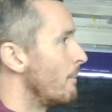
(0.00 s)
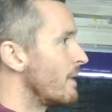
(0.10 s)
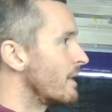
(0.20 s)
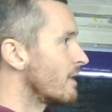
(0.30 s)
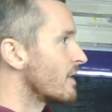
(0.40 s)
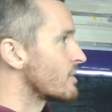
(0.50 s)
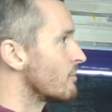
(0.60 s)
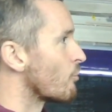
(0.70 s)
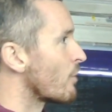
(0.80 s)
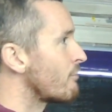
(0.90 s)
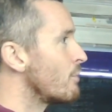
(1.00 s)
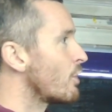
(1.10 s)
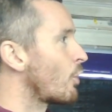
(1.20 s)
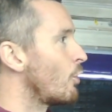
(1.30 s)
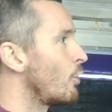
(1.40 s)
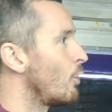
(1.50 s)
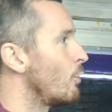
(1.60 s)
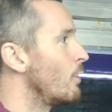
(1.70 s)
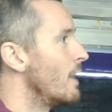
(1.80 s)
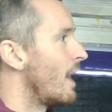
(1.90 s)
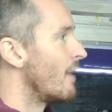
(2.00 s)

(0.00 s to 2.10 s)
being nice and rhythmical.